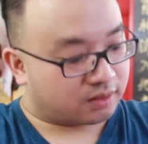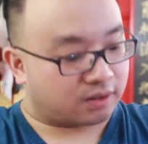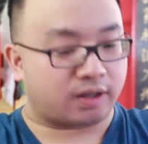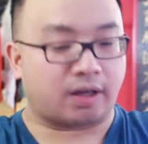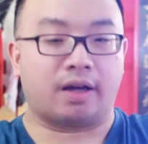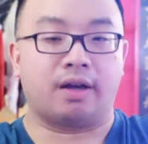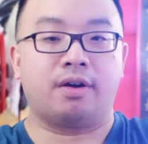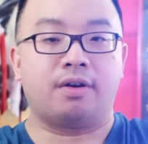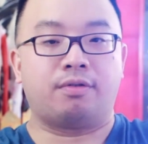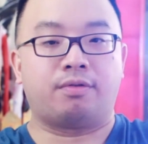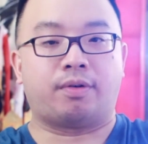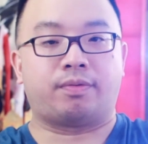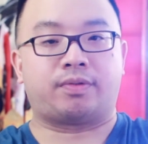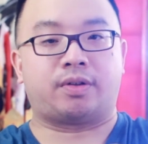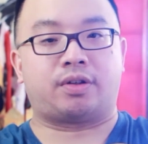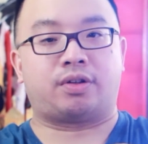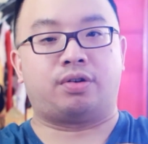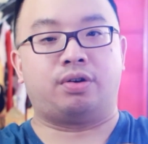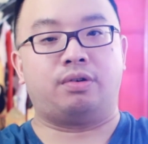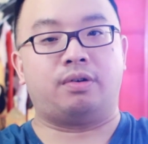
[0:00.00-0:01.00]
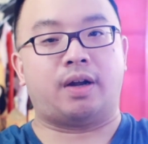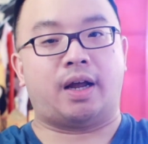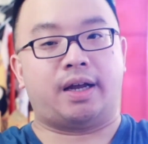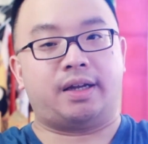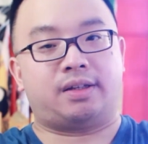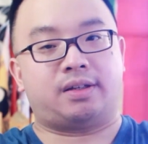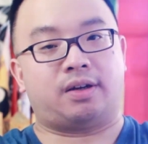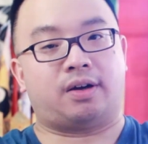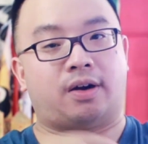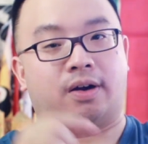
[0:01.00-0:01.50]
Okay, with the two
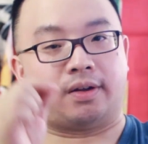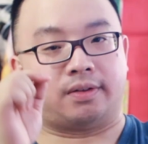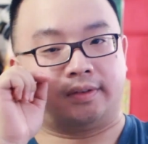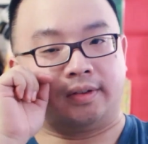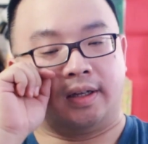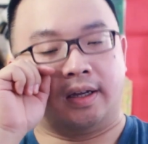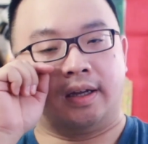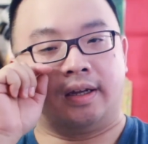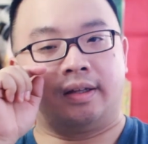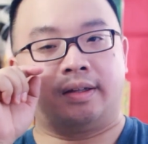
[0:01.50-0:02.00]
lights on,